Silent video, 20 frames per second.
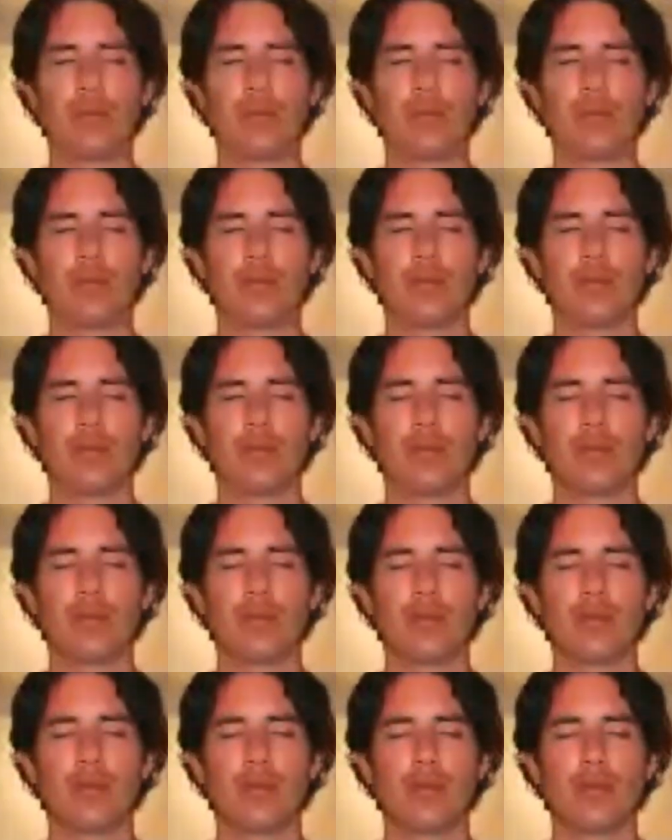
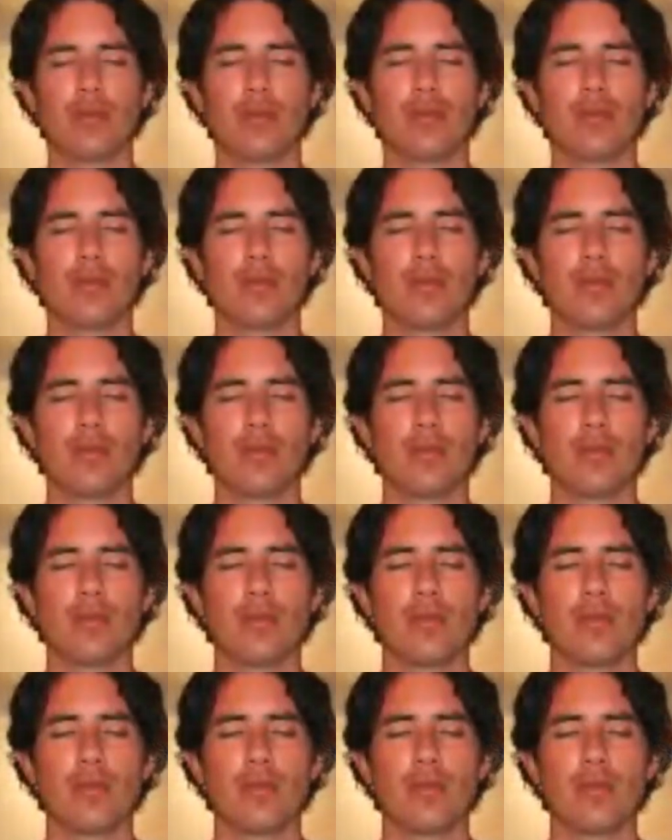
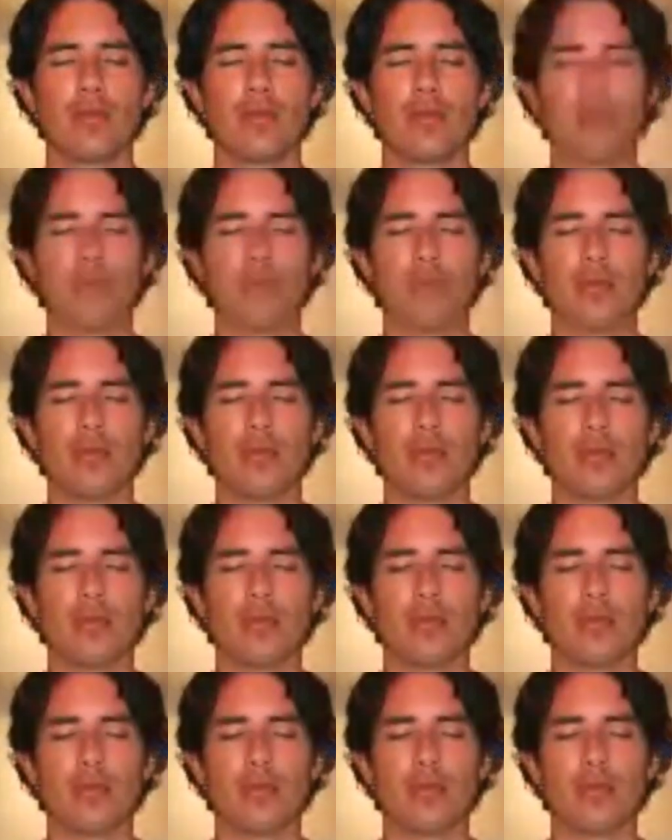
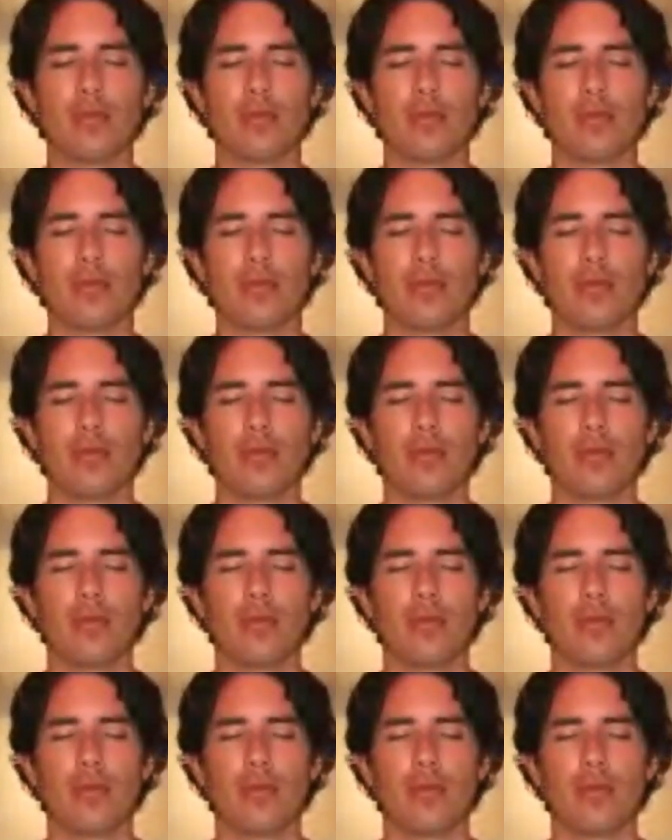
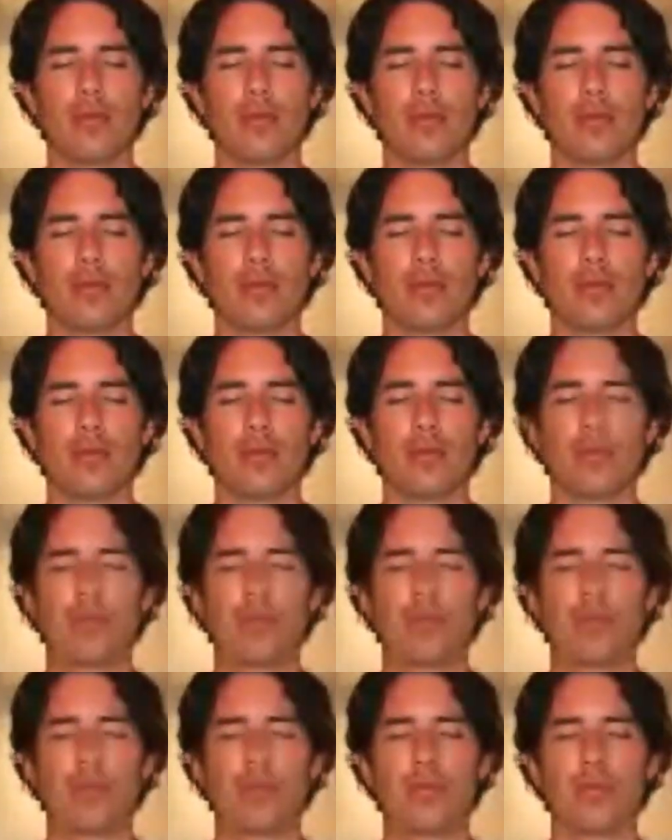
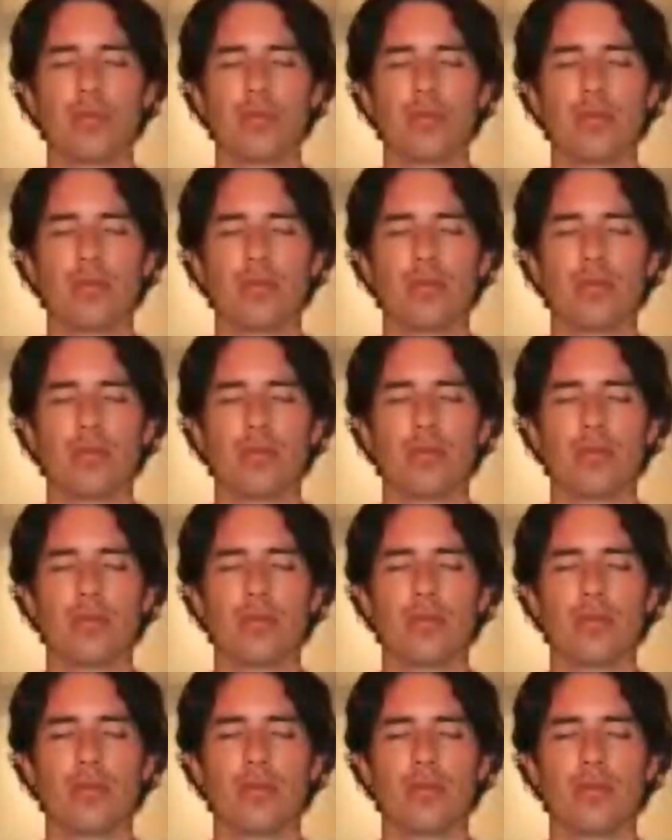
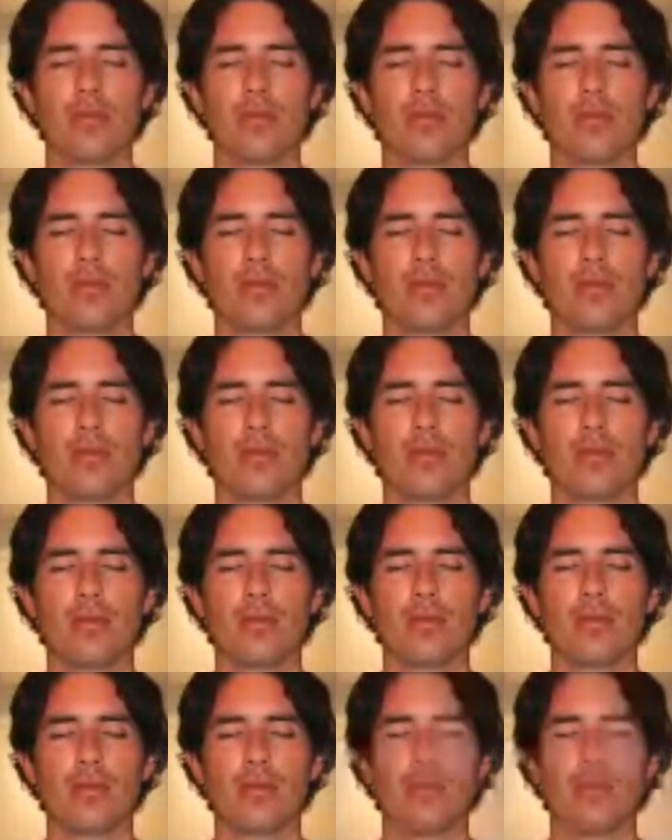
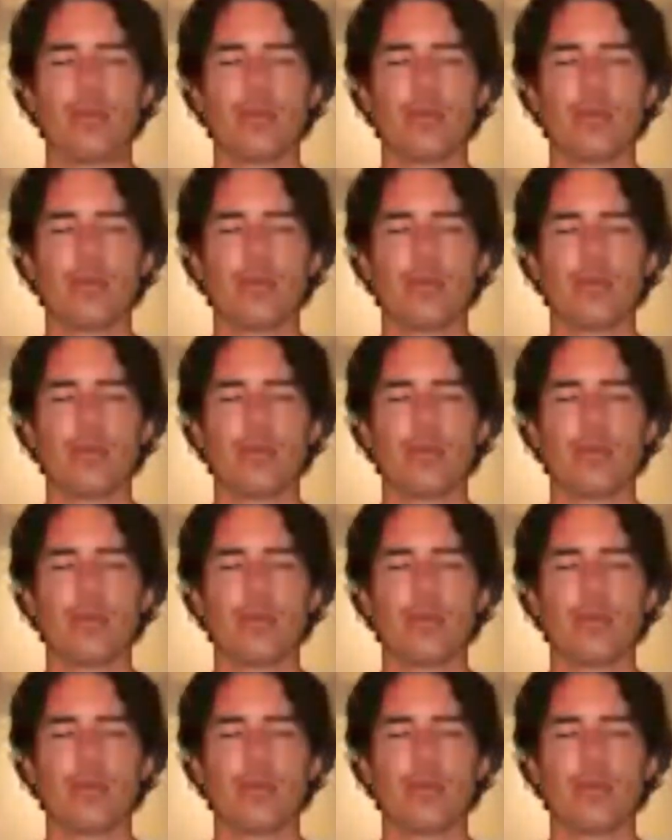No one is speaking in this clip.